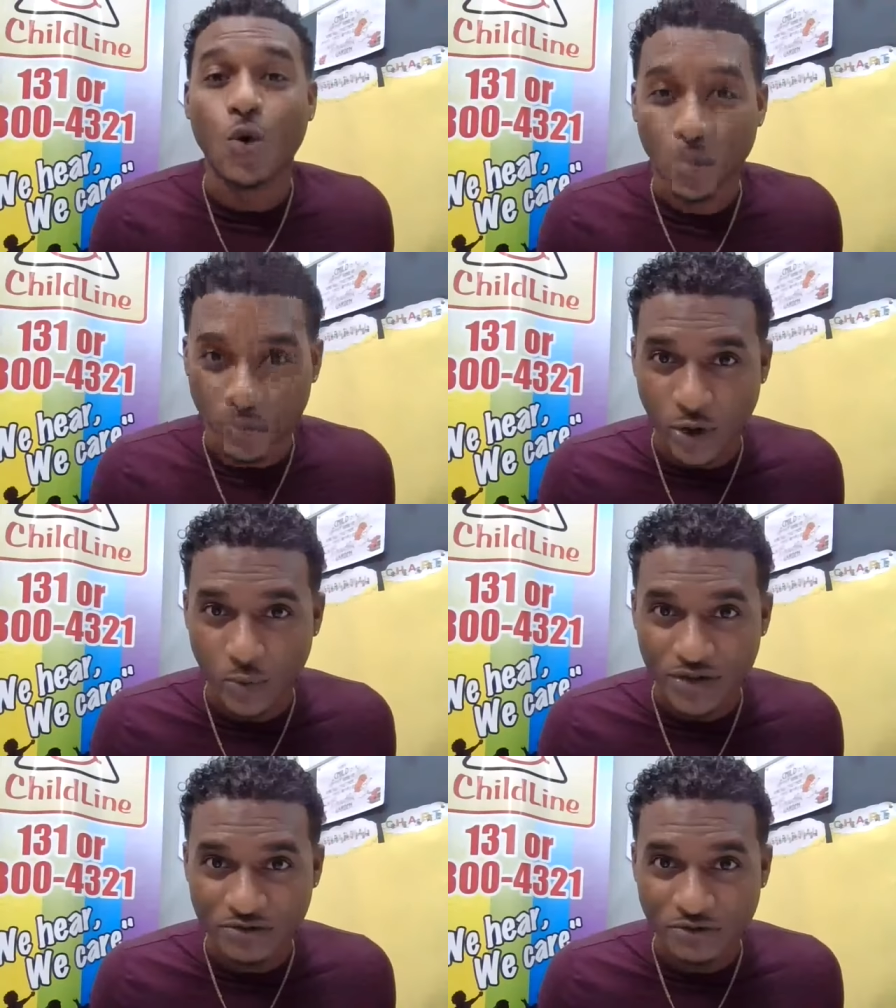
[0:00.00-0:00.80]
Oprah
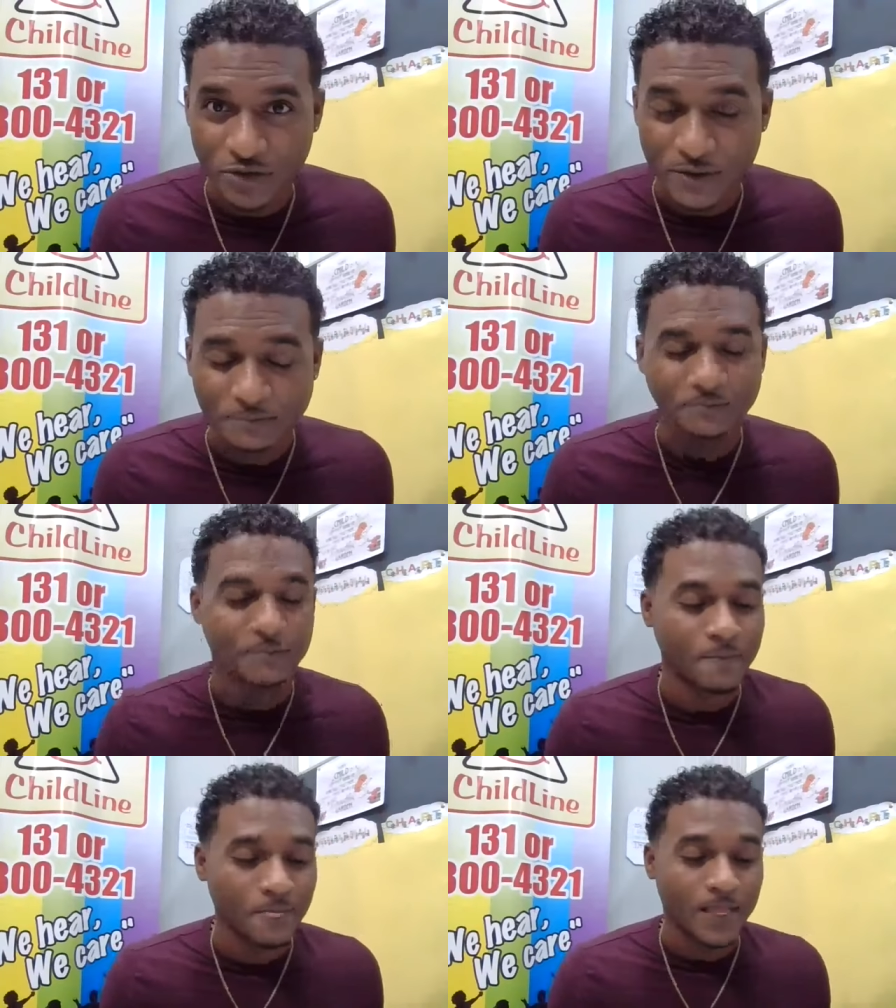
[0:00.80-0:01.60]
Winfrey.
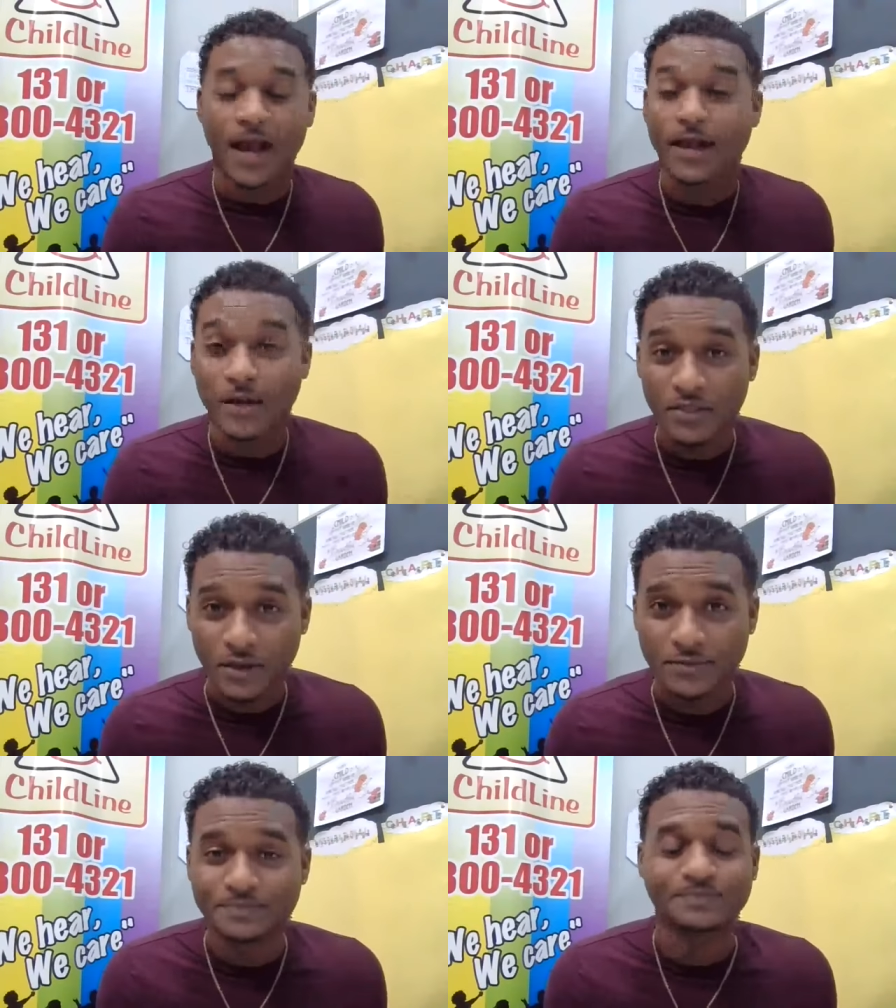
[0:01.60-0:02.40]
Another,